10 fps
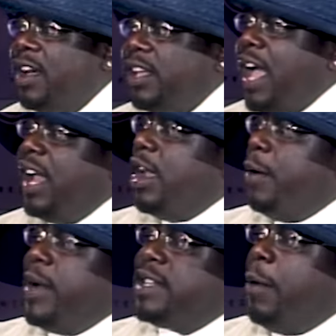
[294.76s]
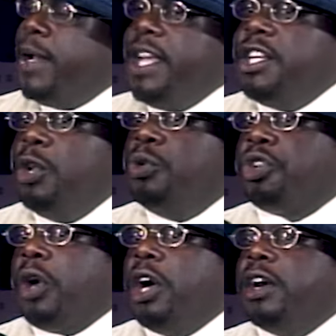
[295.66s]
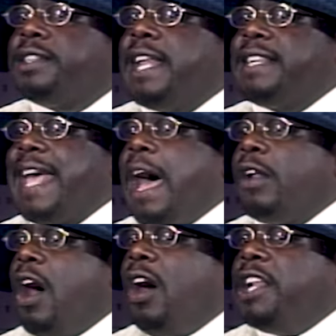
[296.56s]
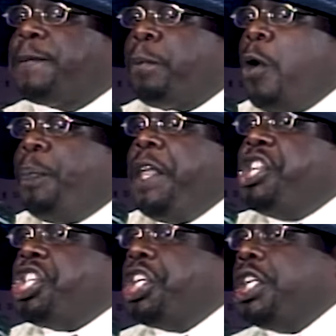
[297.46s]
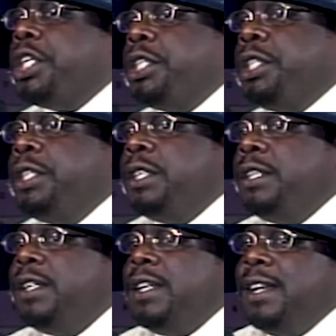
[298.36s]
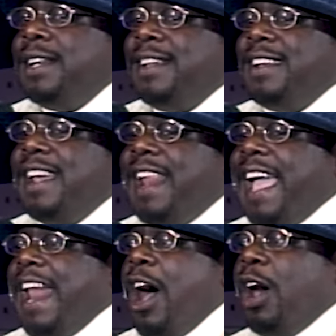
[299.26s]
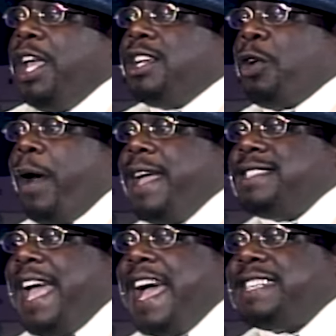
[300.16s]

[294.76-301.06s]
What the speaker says: Y'all, look, what's up with these new drugs that's out? All this Propecia. Then they got all these crazy-ass